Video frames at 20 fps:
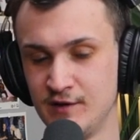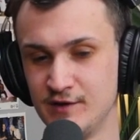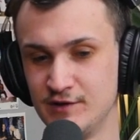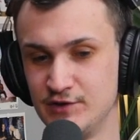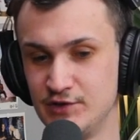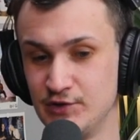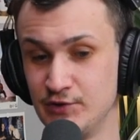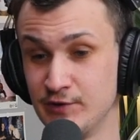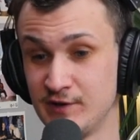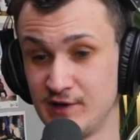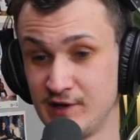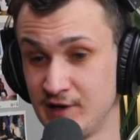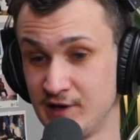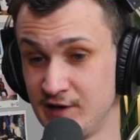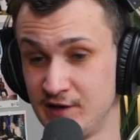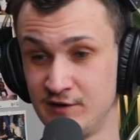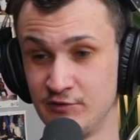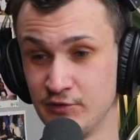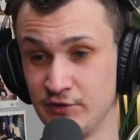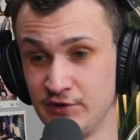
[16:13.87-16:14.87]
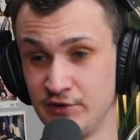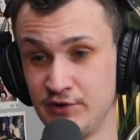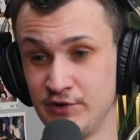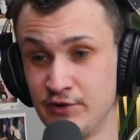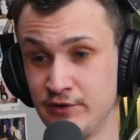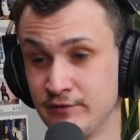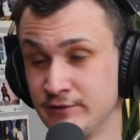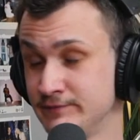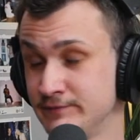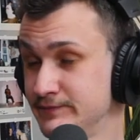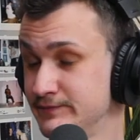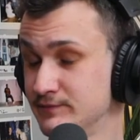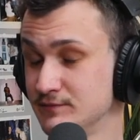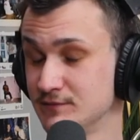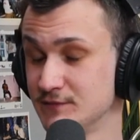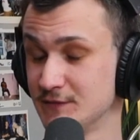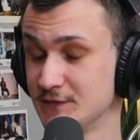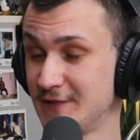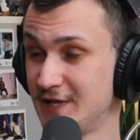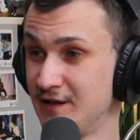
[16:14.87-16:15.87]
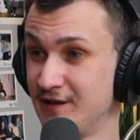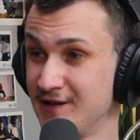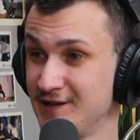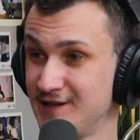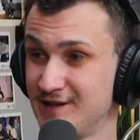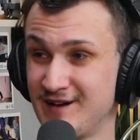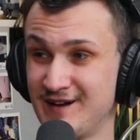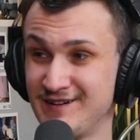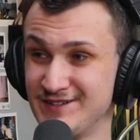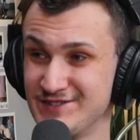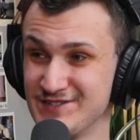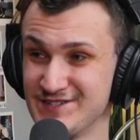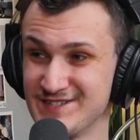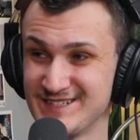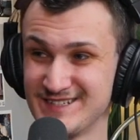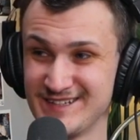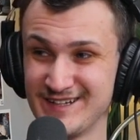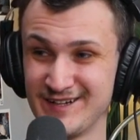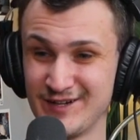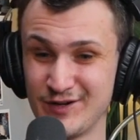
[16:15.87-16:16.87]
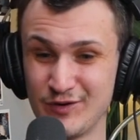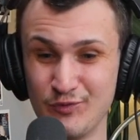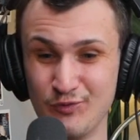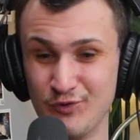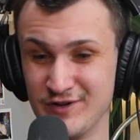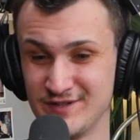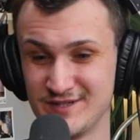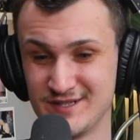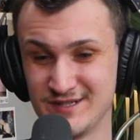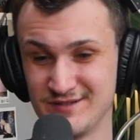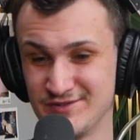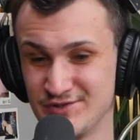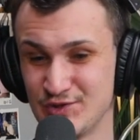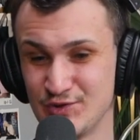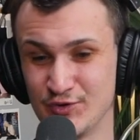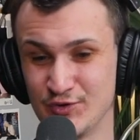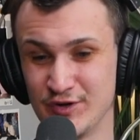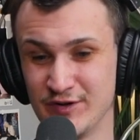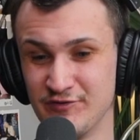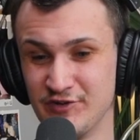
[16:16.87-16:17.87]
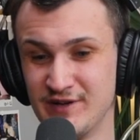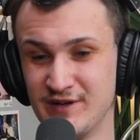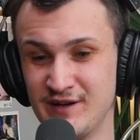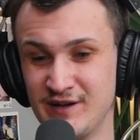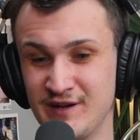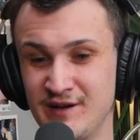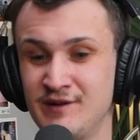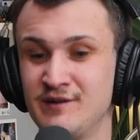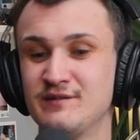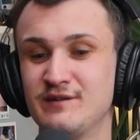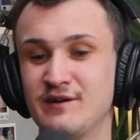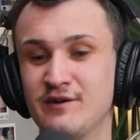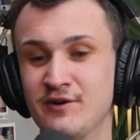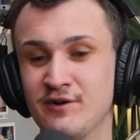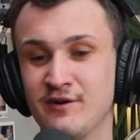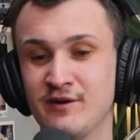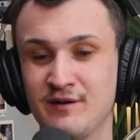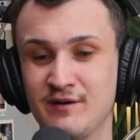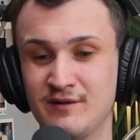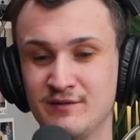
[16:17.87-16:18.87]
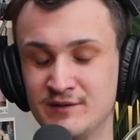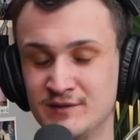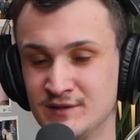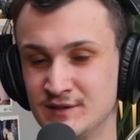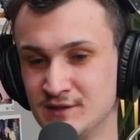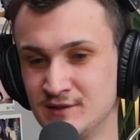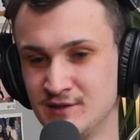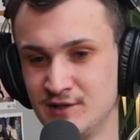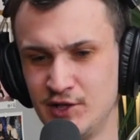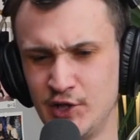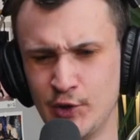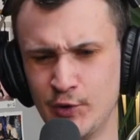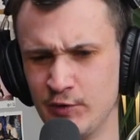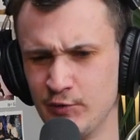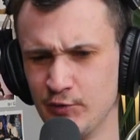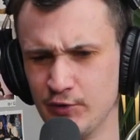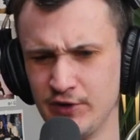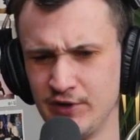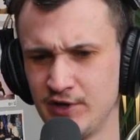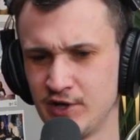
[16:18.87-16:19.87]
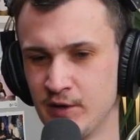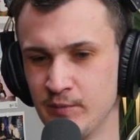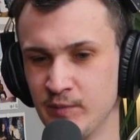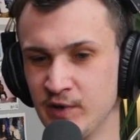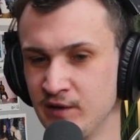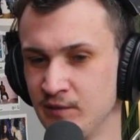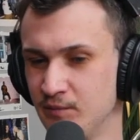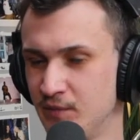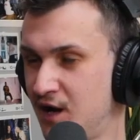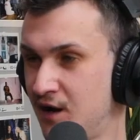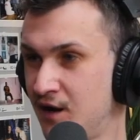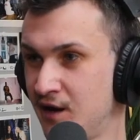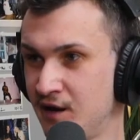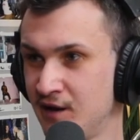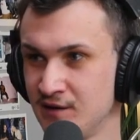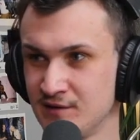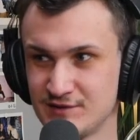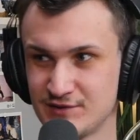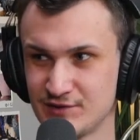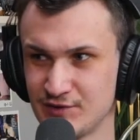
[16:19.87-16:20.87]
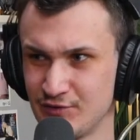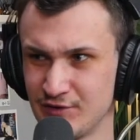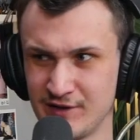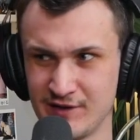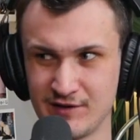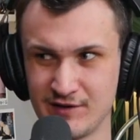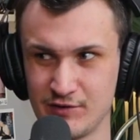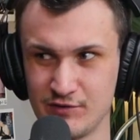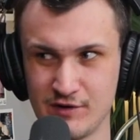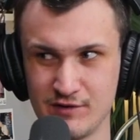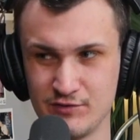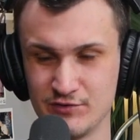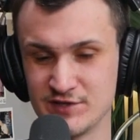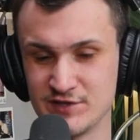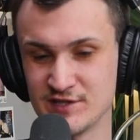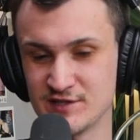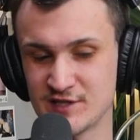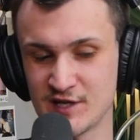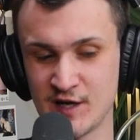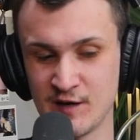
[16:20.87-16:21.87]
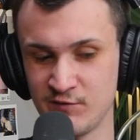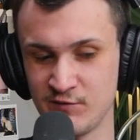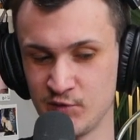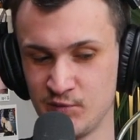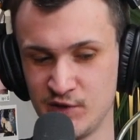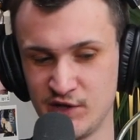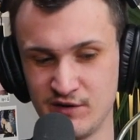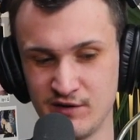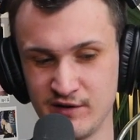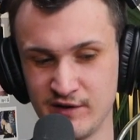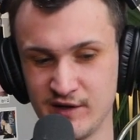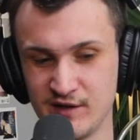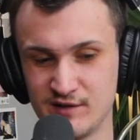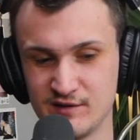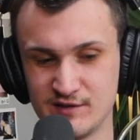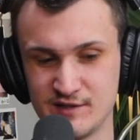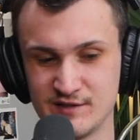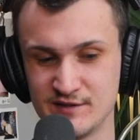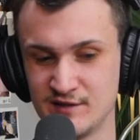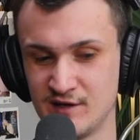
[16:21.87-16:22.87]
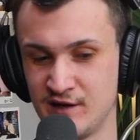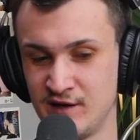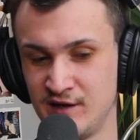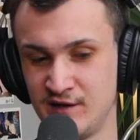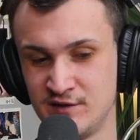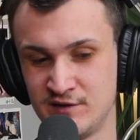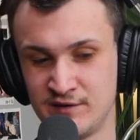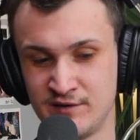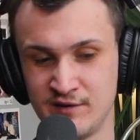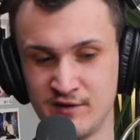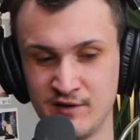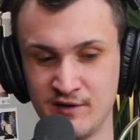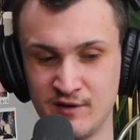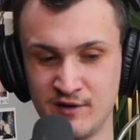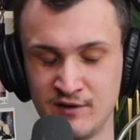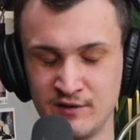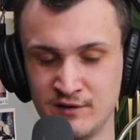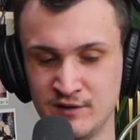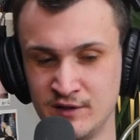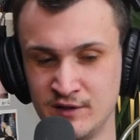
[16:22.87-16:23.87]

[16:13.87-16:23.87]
do it. And I didn't really know. And I kind of just like went to the store every day. No one really coming by. So like it was just time for me to like design and